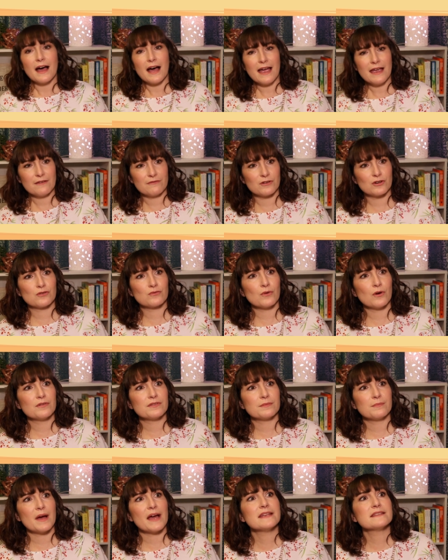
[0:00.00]
I have a
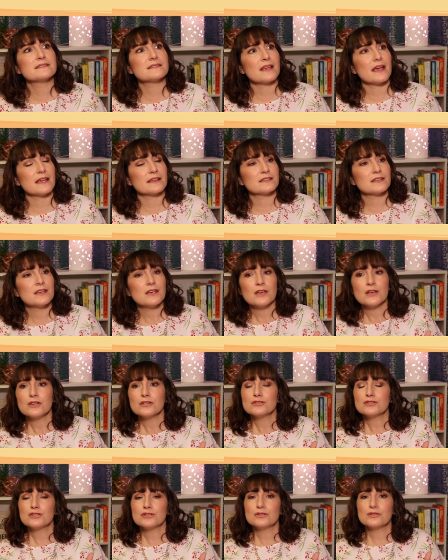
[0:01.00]
growth mindset
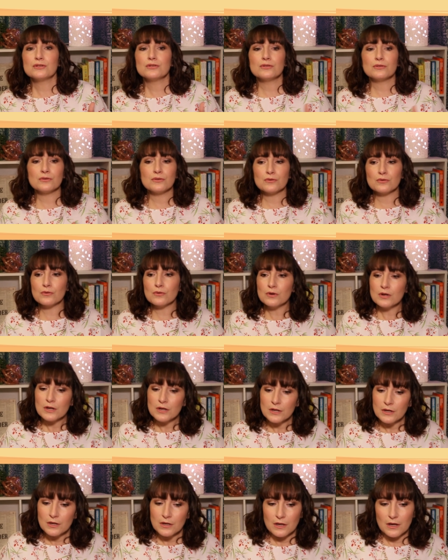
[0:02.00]

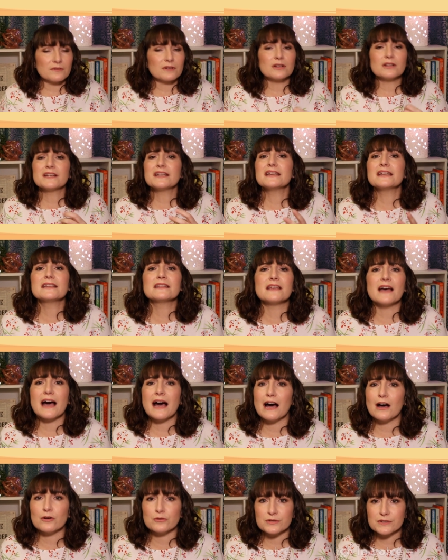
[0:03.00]
to cleaning the
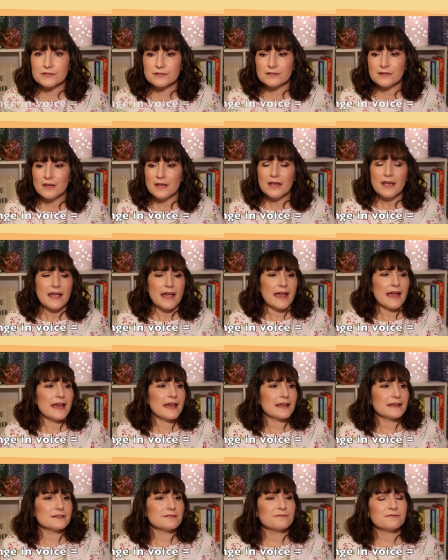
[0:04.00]
house
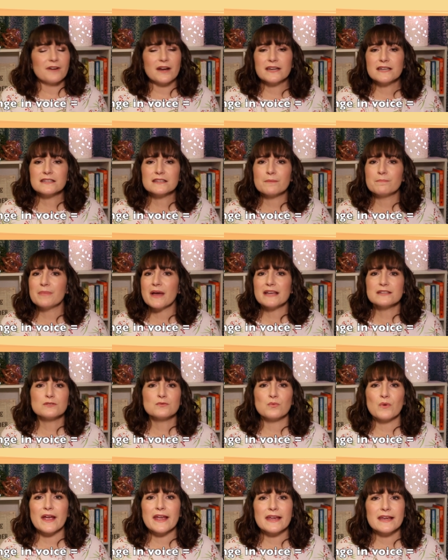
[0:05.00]
and finding the
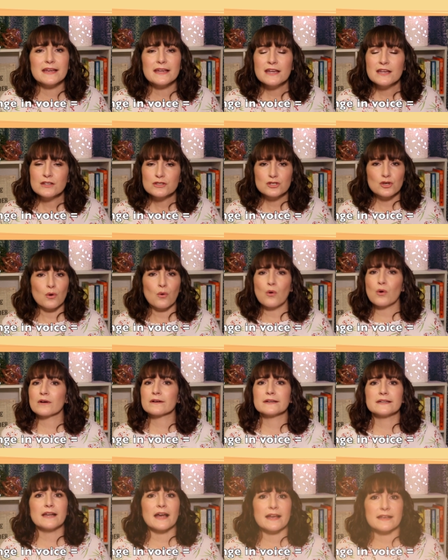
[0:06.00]
best way to
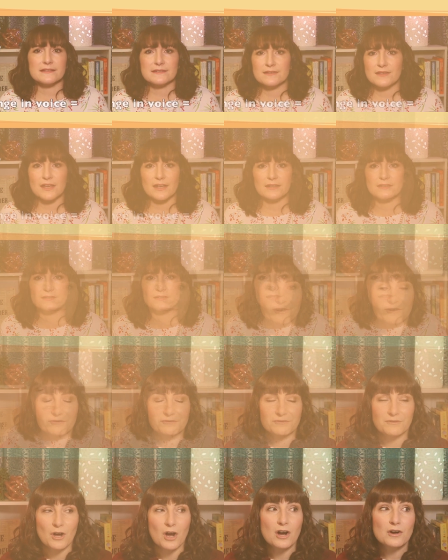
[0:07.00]
organize things.
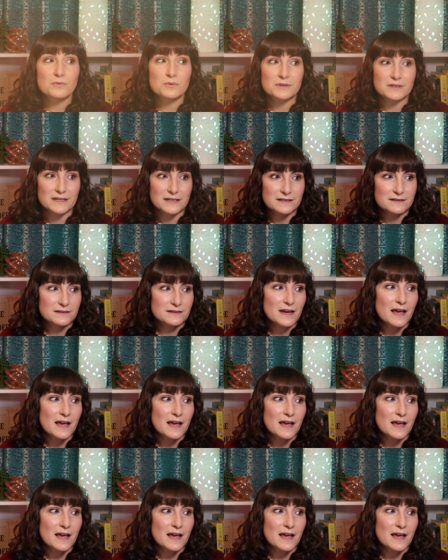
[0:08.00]
Of awkwardness.